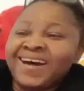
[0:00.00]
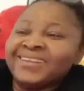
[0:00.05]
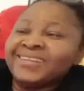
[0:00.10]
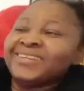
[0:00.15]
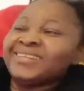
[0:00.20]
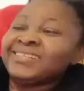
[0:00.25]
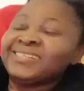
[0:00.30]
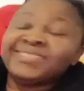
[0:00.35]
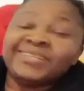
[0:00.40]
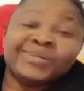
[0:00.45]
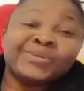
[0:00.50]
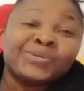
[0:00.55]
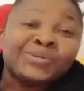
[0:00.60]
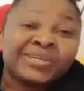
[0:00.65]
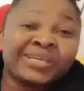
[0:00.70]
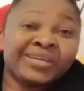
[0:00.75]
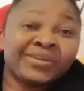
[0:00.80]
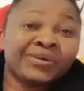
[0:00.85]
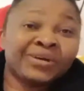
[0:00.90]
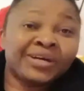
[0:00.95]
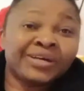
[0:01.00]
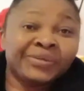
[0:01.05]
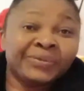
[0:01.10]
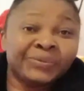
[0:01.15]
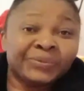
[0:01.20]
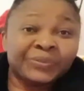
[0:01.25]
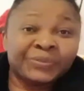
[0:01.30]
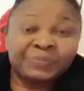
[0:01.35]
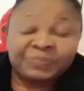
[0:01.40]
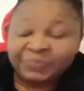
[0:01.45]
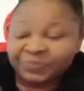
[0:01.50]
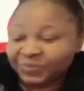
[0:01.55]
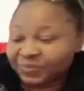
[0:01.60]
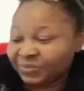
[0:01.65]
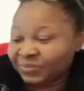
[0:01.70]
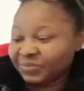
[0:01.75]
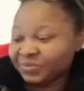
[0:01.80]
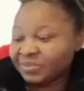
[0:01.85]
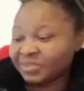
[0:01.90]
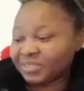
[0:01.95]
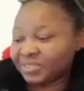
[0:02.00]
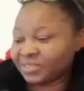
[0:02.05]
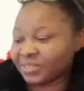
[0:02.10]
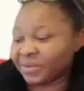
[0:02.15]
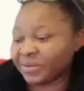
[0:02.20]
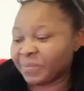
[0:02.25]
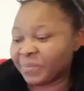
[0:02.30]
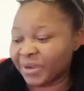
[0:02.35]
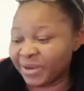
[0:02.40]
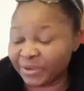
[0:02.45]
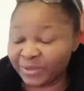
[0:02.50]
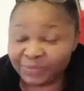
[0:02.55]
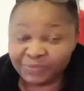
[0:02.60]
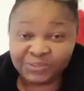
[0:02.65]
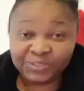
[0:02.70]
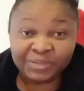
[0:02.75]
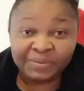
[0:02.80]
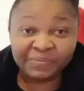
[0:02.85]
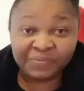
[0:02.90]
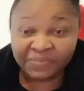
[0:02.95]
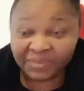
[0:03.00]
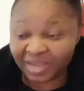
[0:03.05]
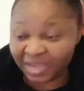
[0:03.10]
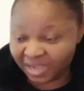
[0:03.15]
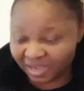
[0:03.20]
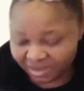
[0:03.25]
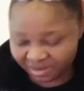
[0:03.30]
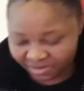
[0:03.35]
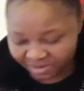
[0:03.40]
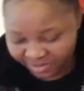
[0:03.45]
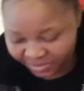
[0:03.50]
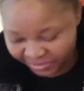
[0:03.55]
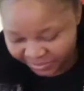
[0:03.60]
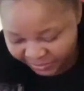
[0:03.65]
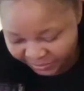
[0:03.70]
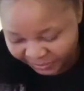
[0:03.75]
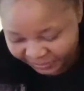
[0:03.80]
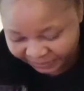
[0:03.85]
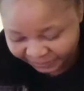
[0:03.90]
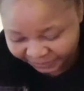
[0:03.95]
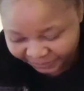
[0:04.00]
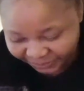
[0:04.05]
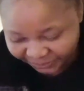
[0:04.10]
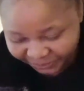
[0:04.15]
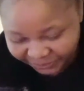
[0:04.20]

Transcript: this is the cooking oil. Sorry, my love. Sunflower oil.